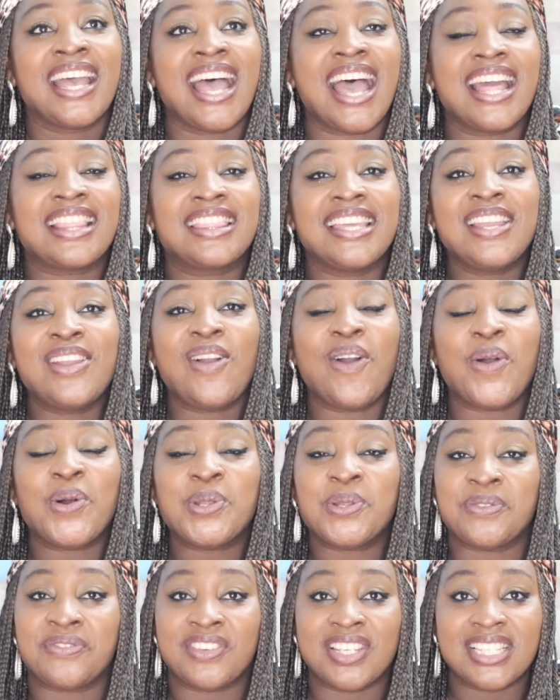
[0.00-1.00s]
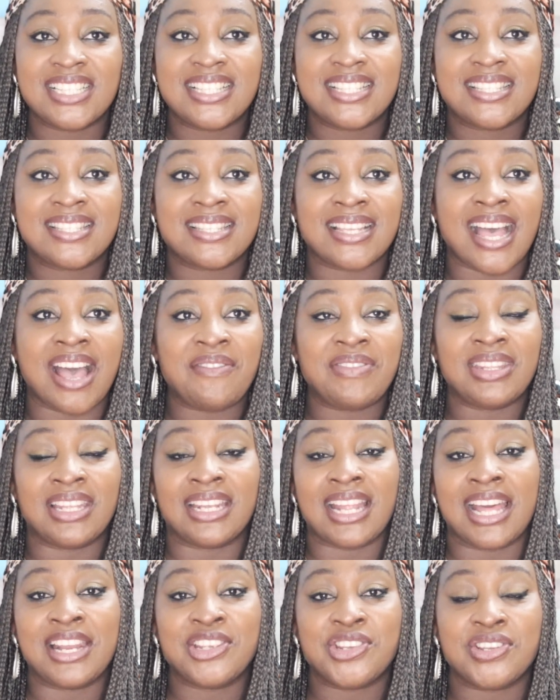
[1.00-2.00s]
I think all of it, having
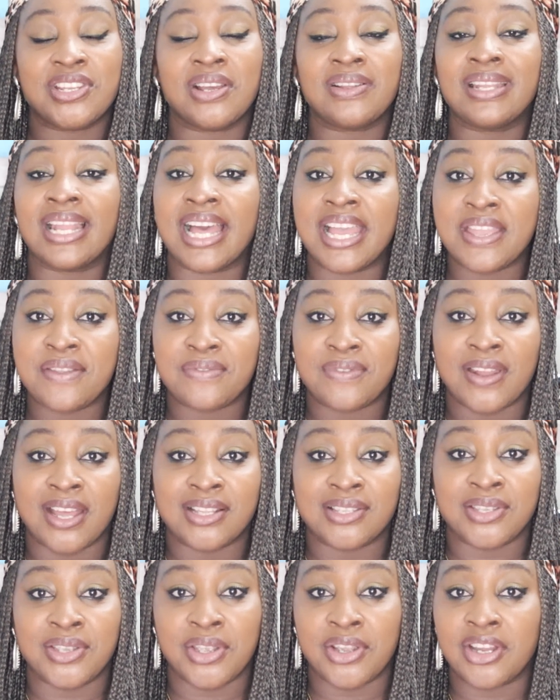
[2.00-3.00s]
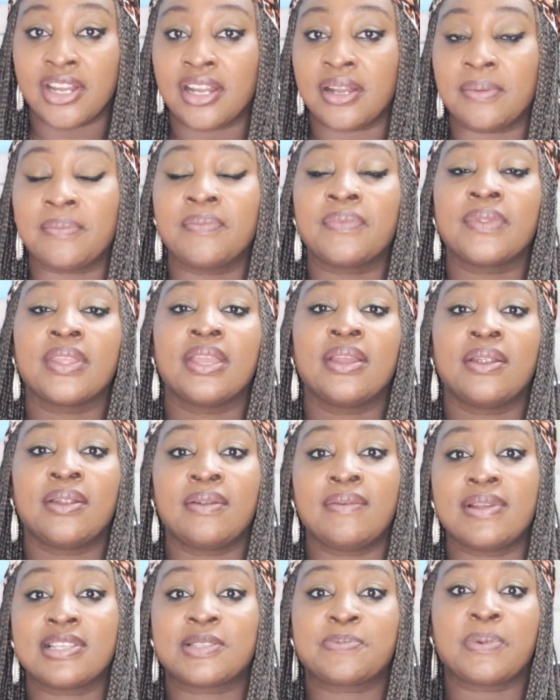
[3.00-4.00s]
an additional life that you're
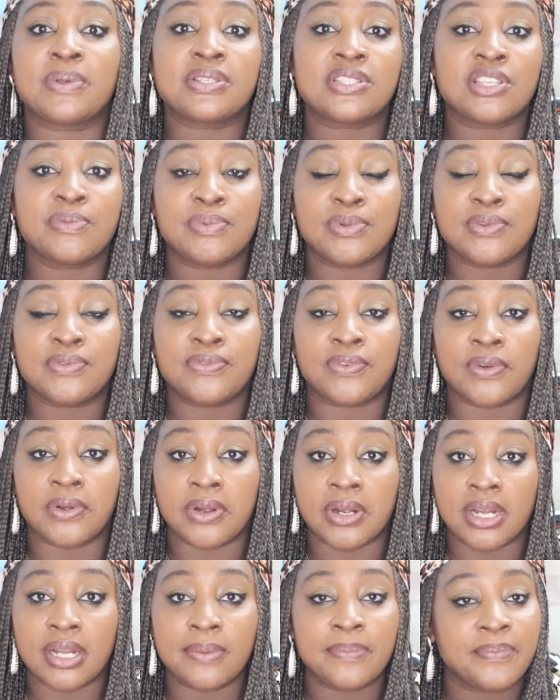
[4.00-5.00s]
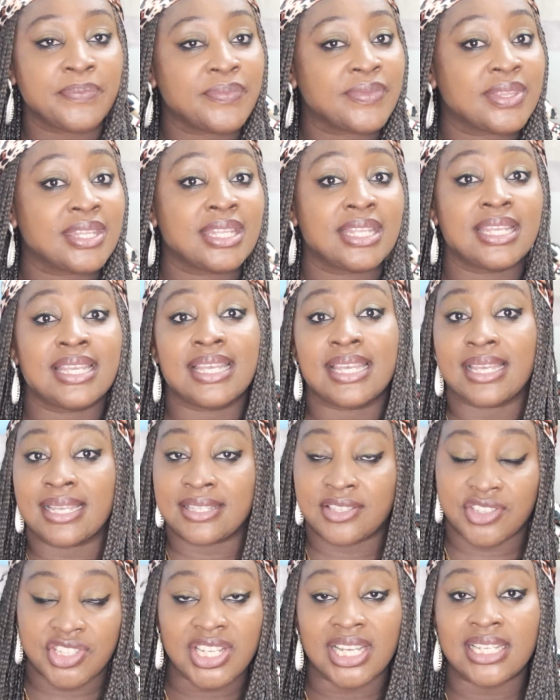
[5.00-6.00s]
responsible for,
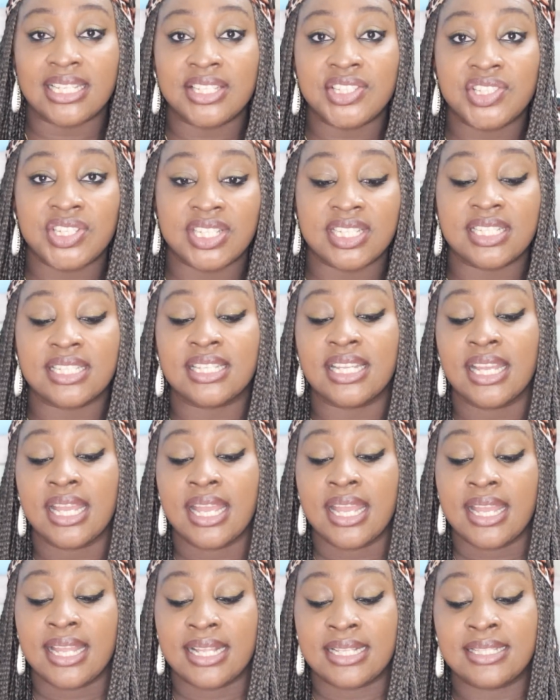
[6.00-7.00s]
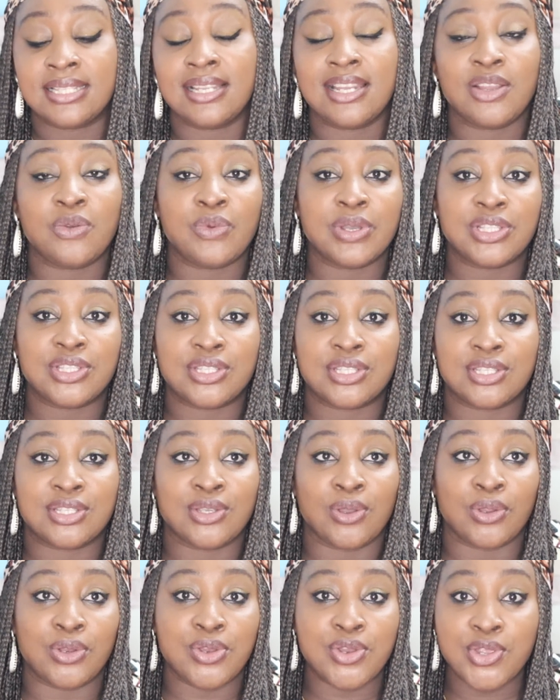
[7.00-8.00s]
is challenging. Dealing with
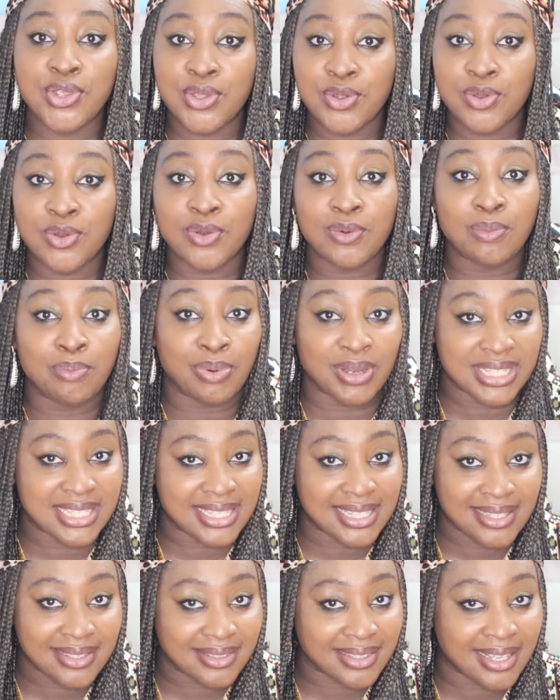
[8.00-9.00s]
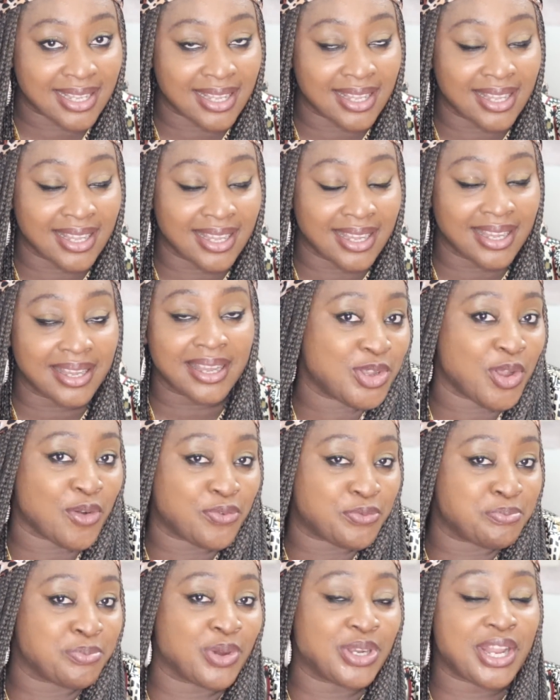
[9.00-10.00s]
your new body, your
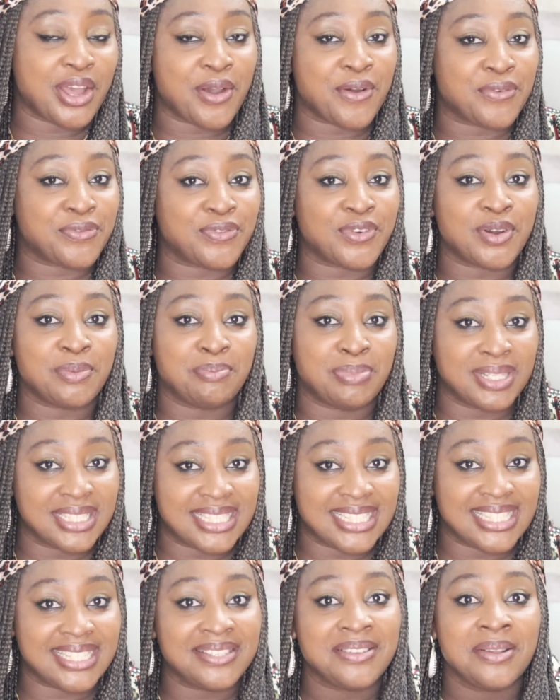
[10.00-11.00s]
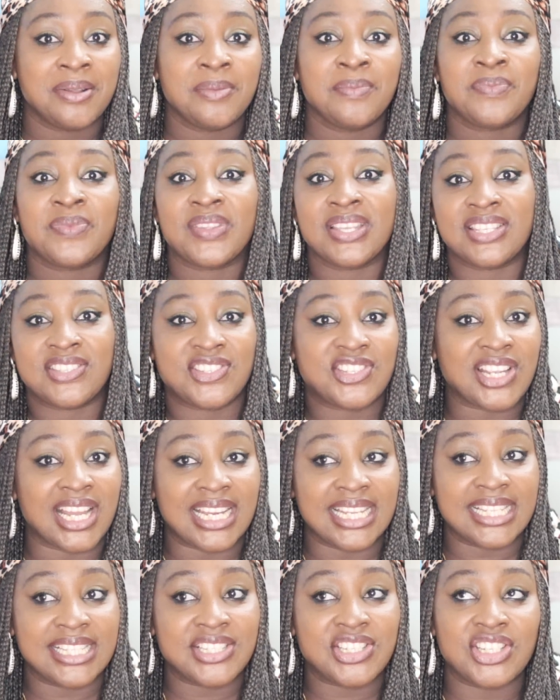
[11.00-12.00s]
mother of 4 body, is
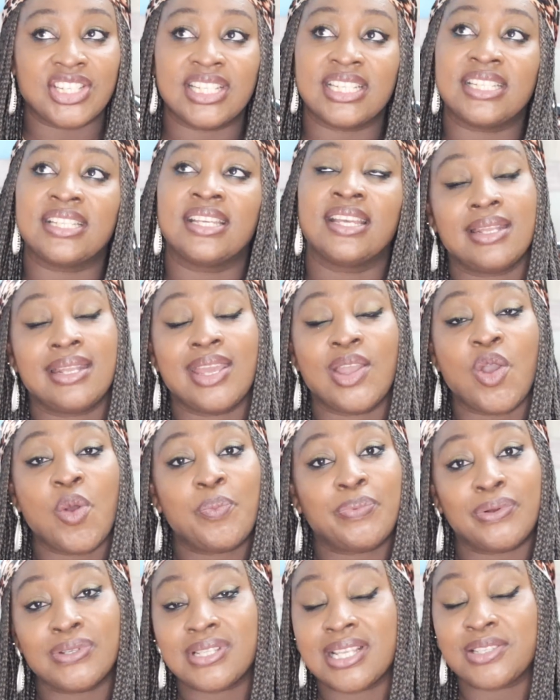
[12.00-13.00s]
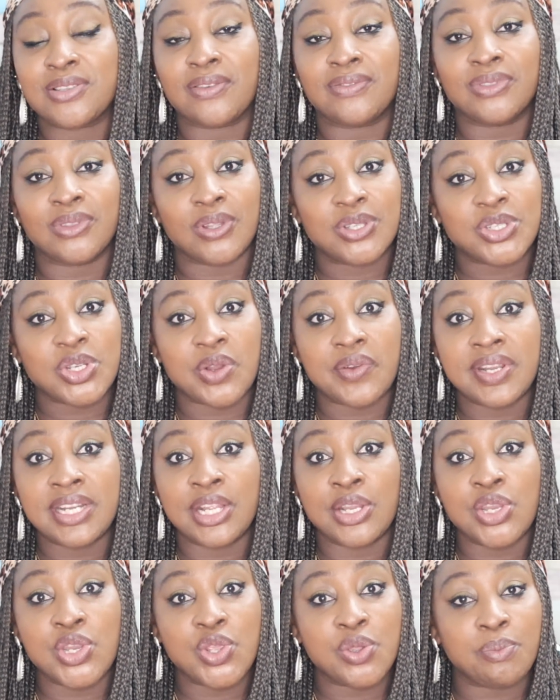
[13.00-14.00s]
challenging. The whole process of nurturing
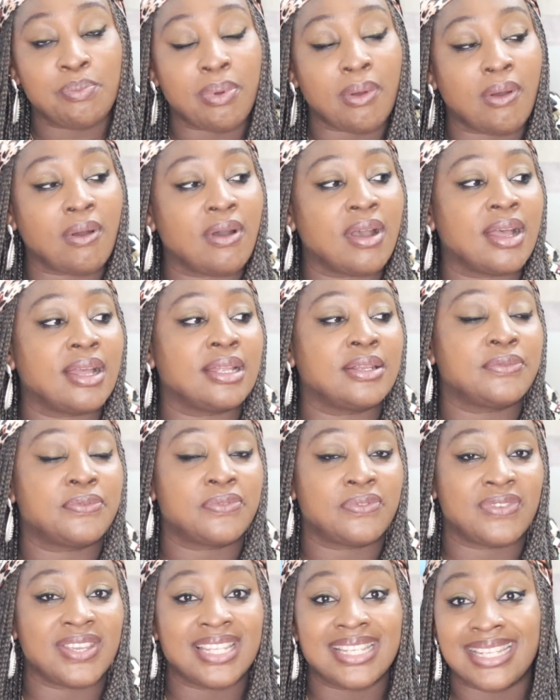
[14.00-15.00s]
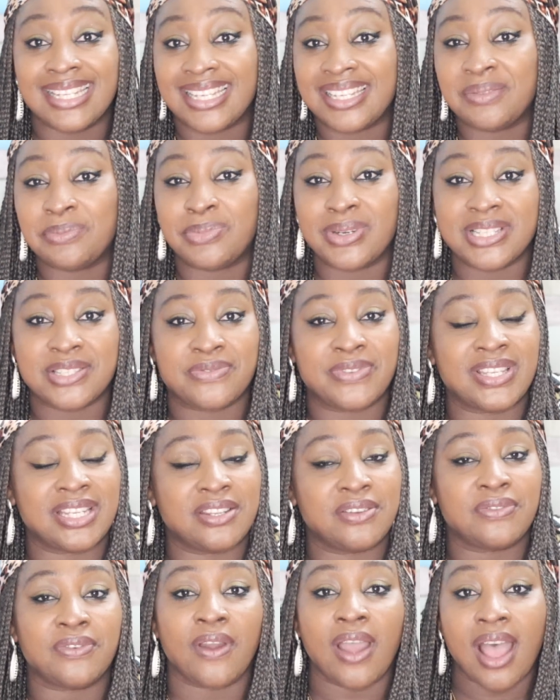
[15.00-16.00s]
a newborn, feeding,
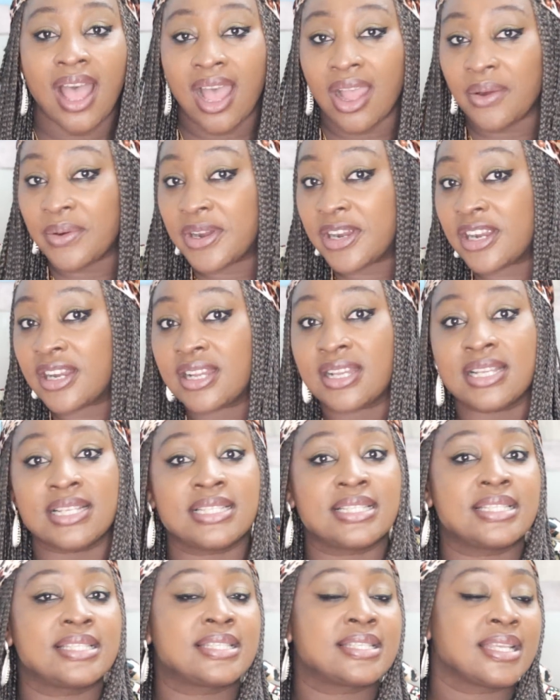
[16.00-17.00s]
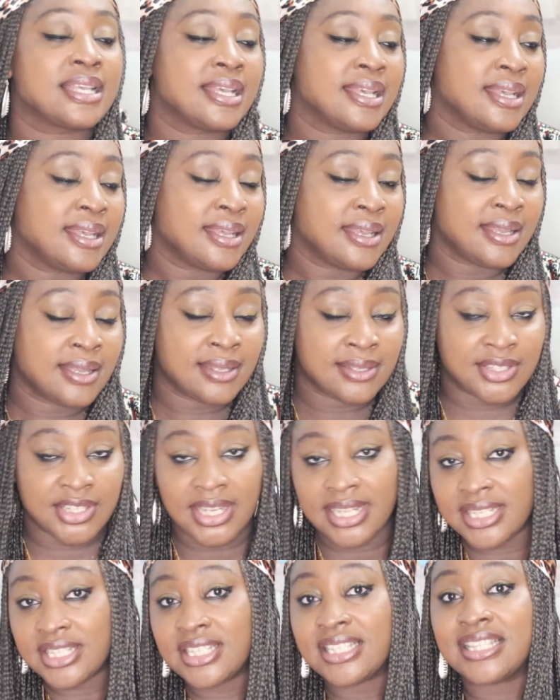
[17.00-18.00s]
breastfeeding for hours,
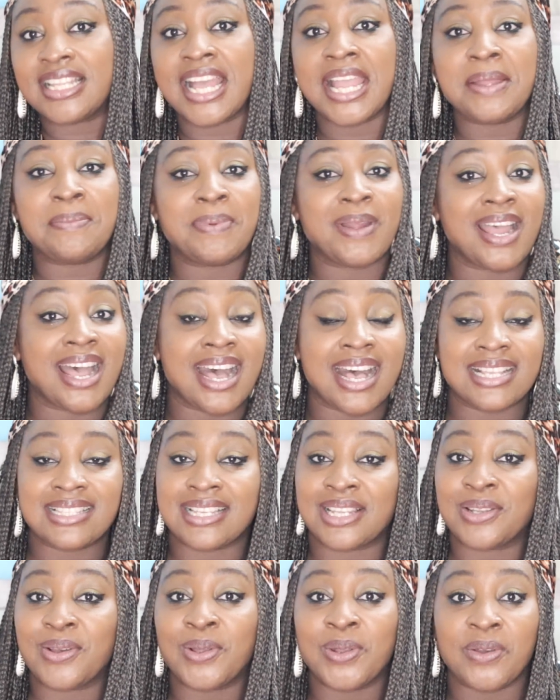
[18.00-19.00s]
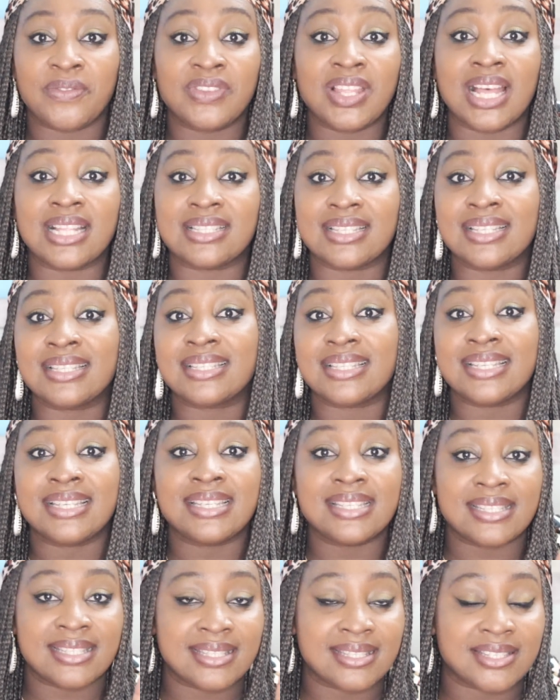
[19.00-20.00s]
changing diapers and all of that
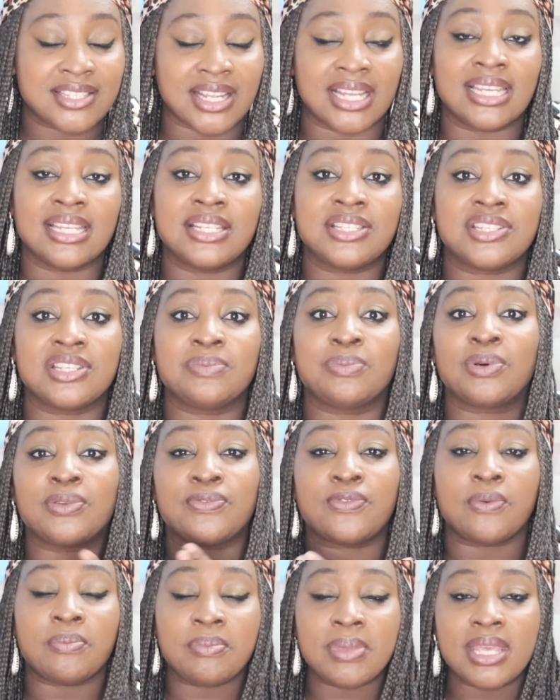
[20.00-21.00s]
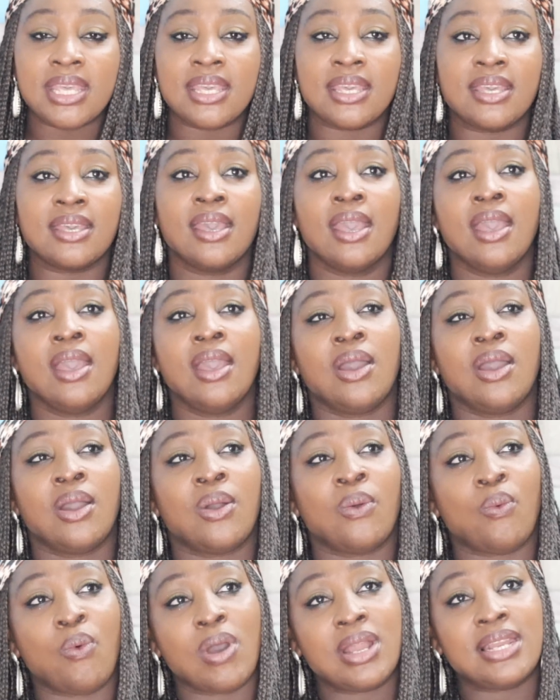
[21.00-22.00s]
is challenging. But for me,
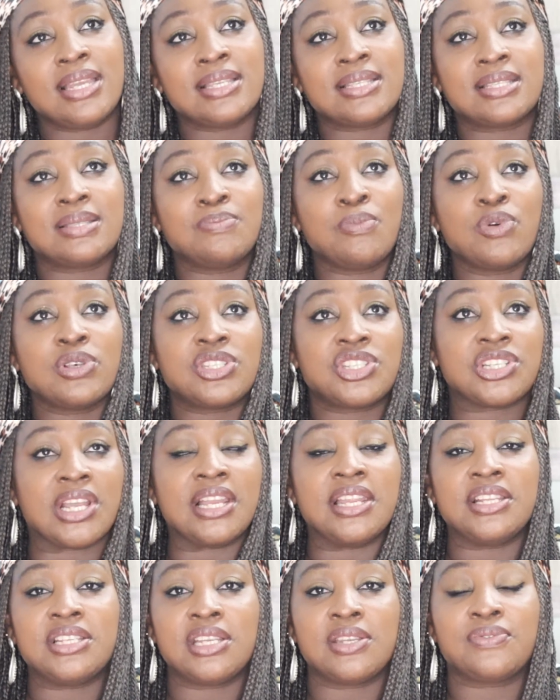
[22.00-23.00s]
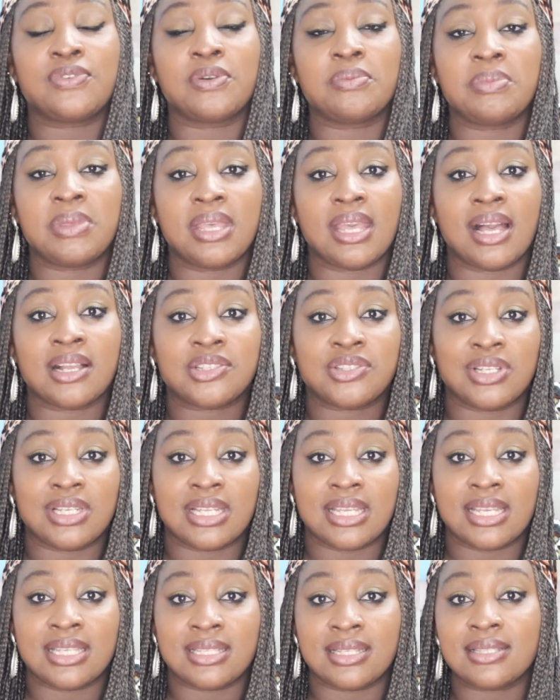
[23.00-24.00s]
what is most challenging for me
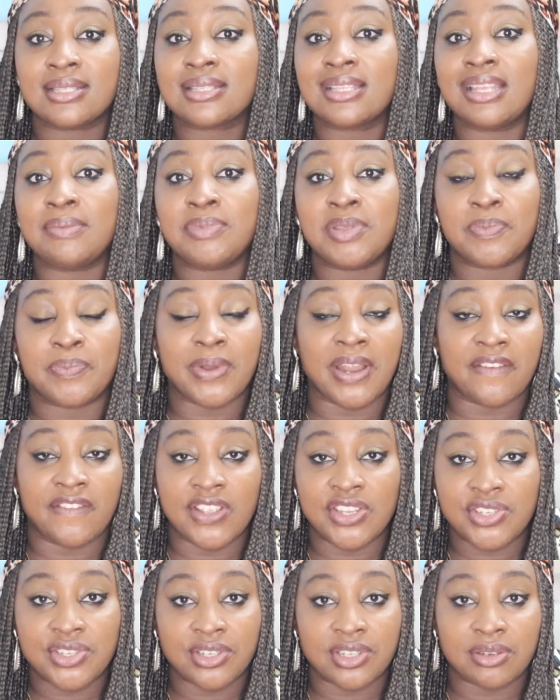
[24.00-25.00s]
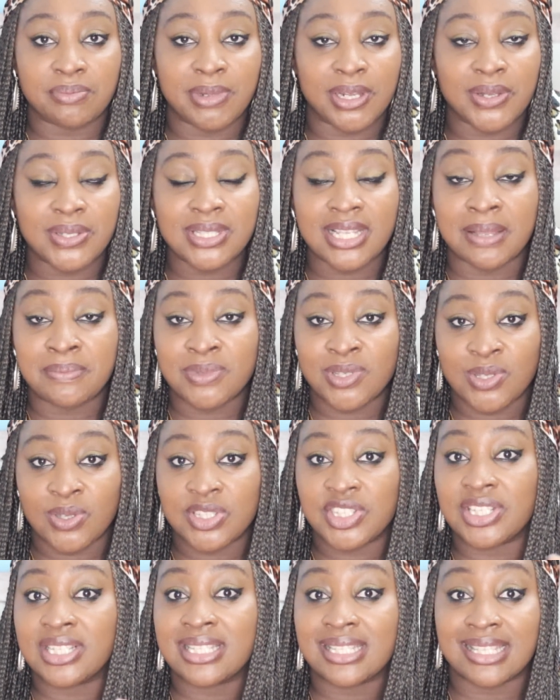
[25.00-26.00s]
actually is the sleep deprivation, because I'm
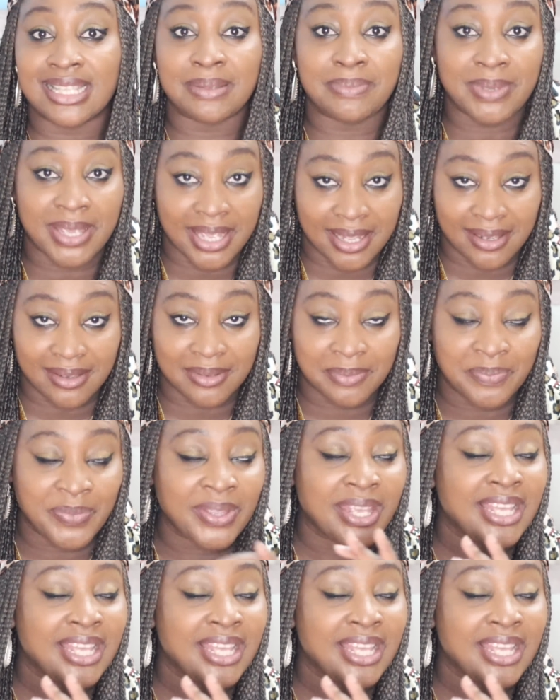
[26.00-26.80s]
such a sleep girl.